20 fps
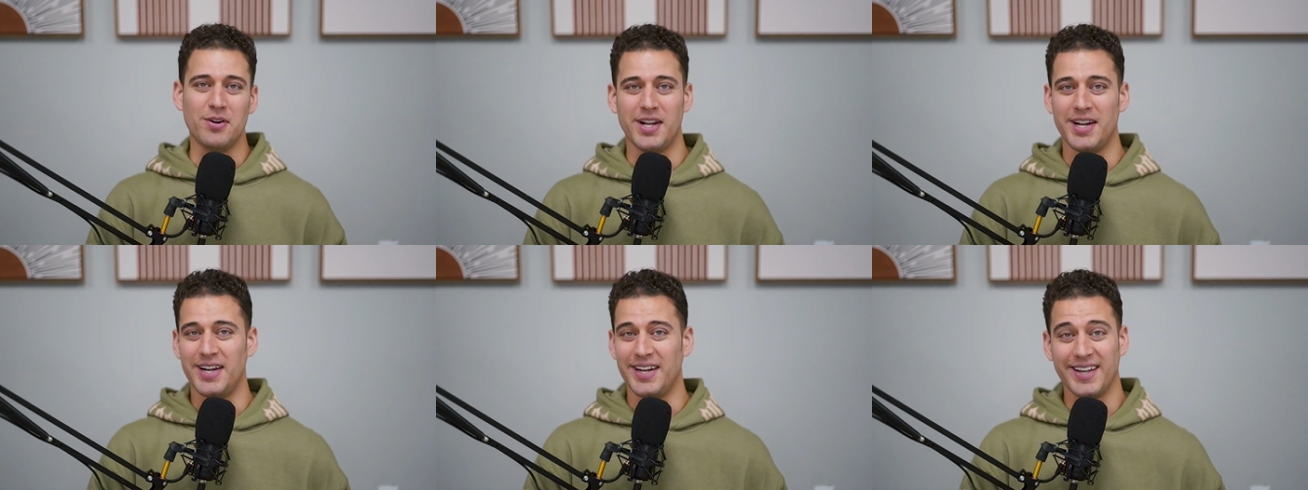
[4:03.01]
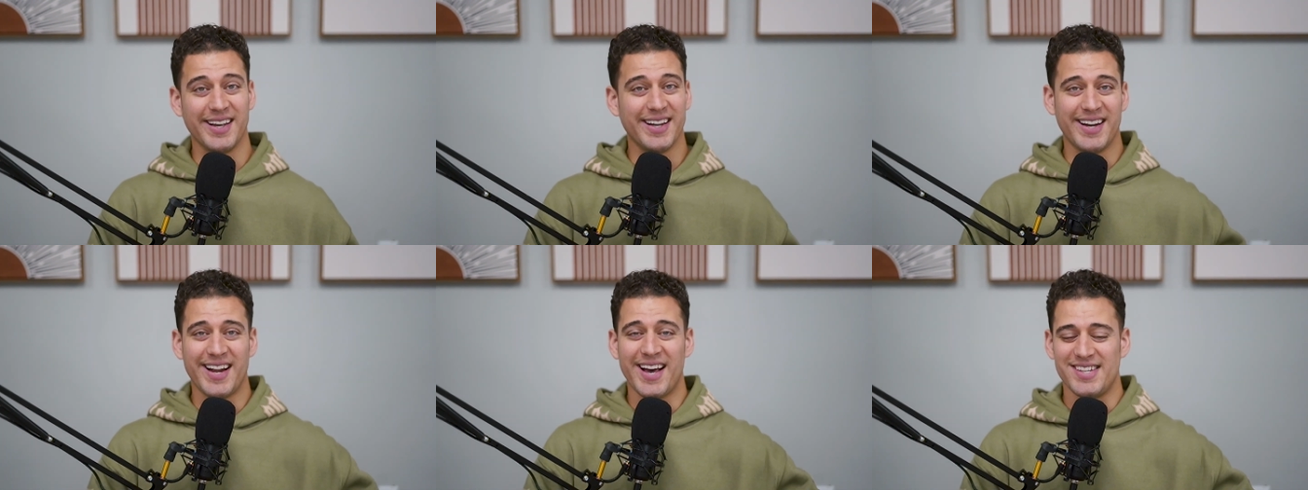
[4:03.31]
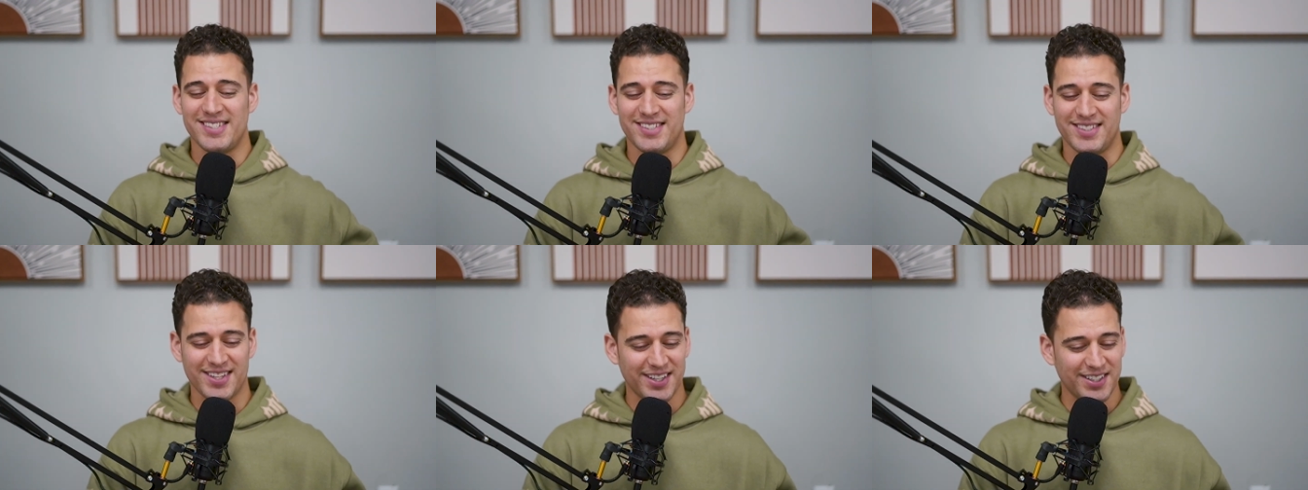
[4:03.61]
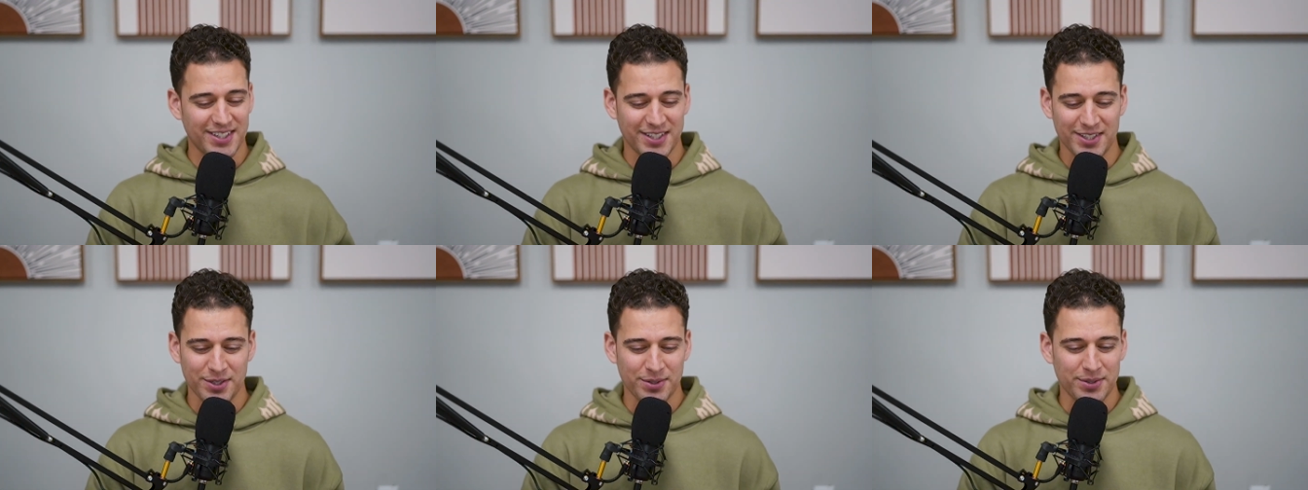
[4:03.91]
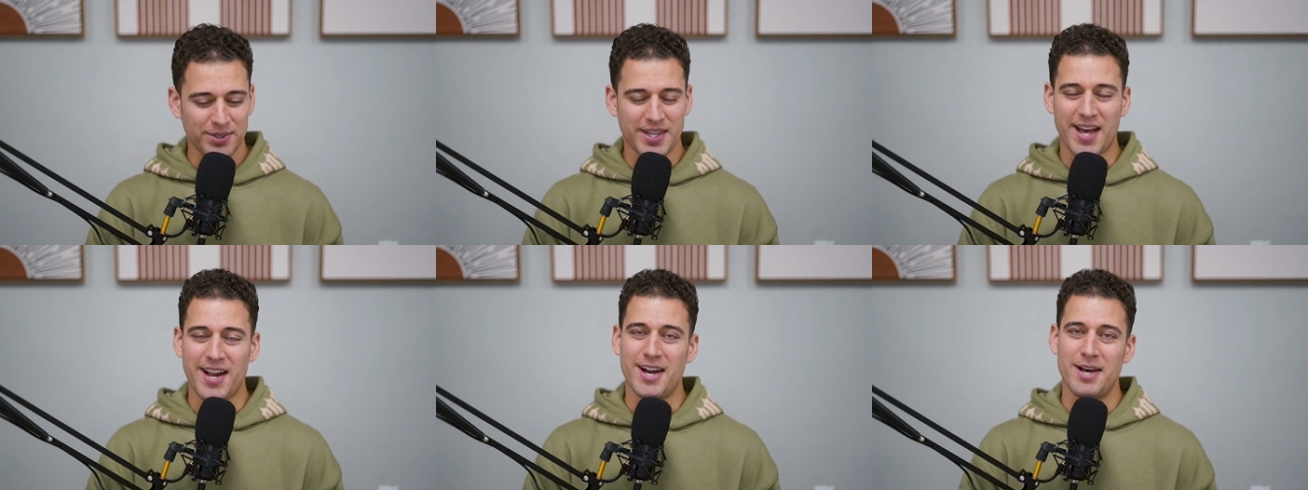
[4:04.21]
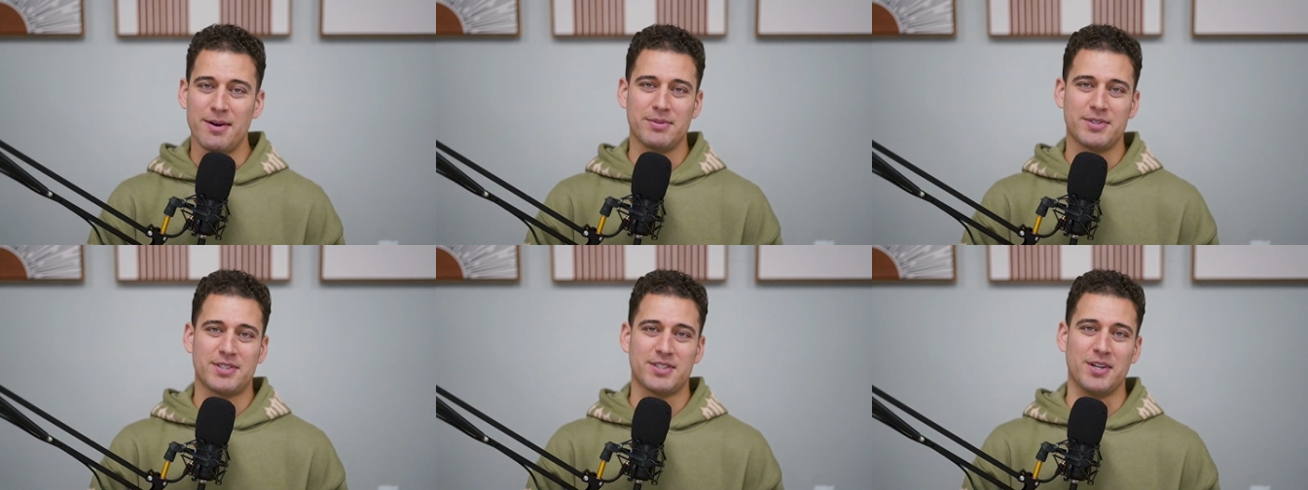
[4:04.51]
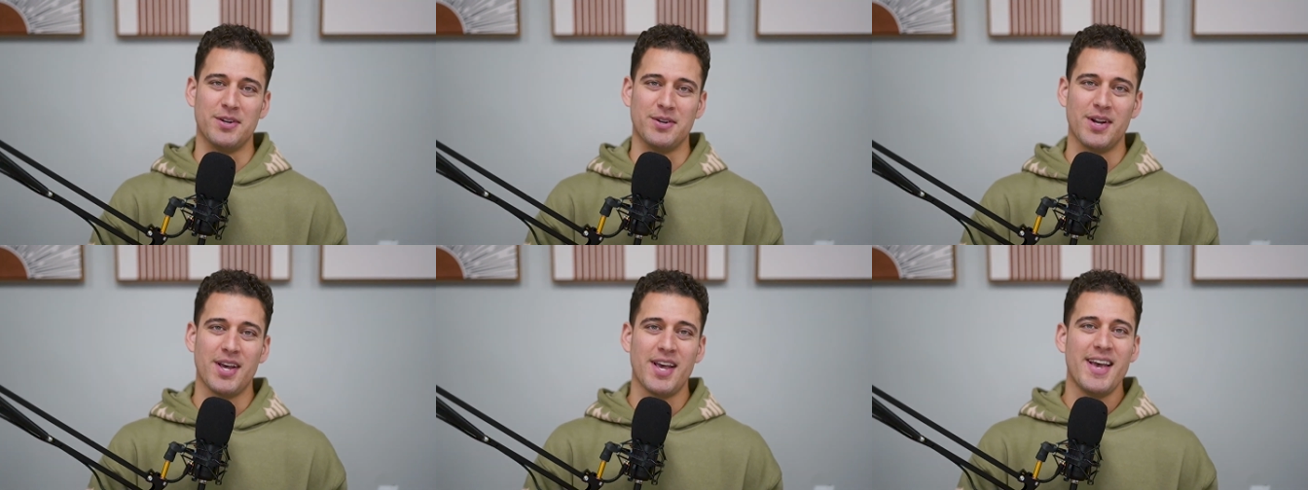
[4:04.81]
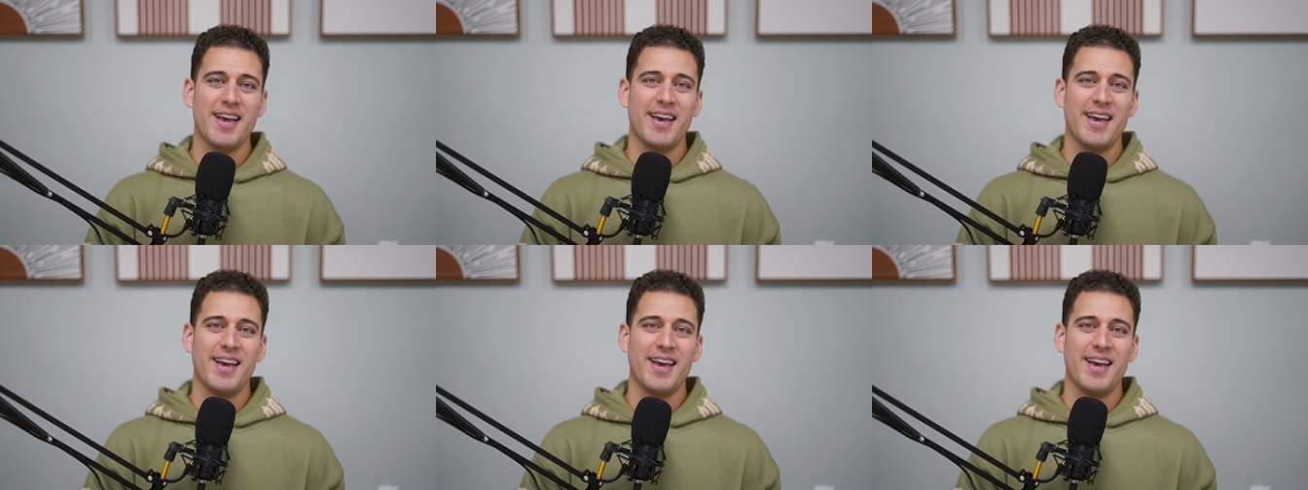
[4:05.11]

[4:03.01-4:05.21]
And again, it has nothing to do with that episode.